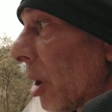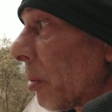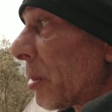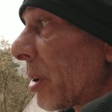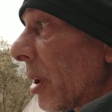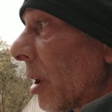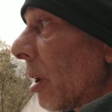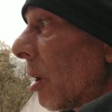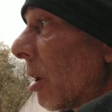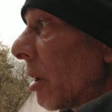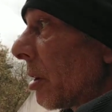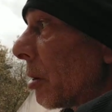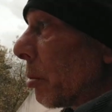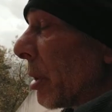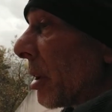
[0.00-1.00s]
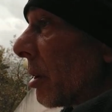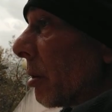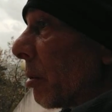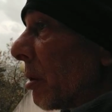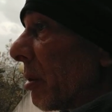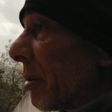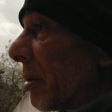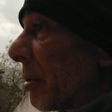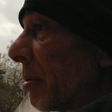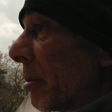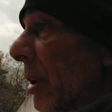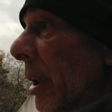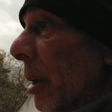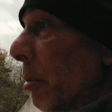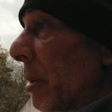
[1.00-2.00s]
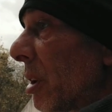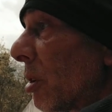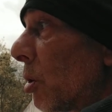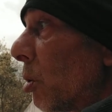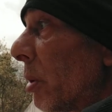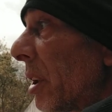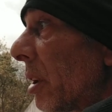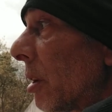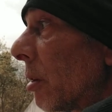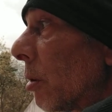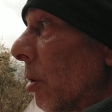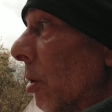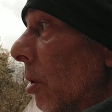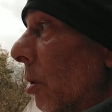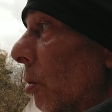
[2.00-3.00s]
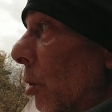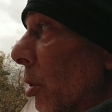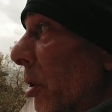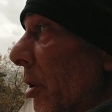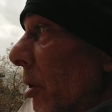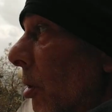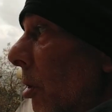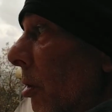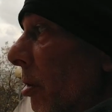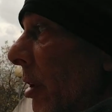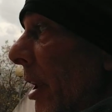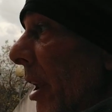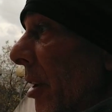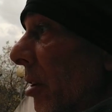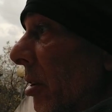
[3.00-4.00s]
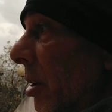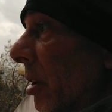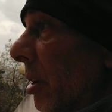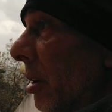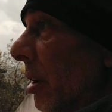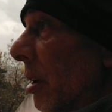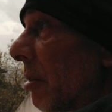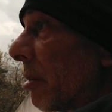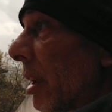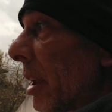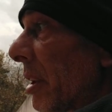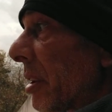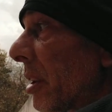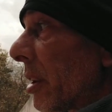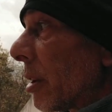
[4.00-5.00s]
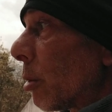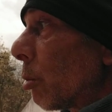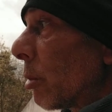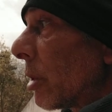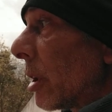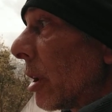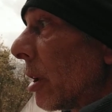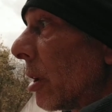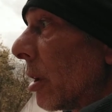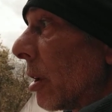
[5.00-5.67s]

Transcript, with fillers: helps a lot, but uh, I've been doing almost all kinds of uh, advices. Uh,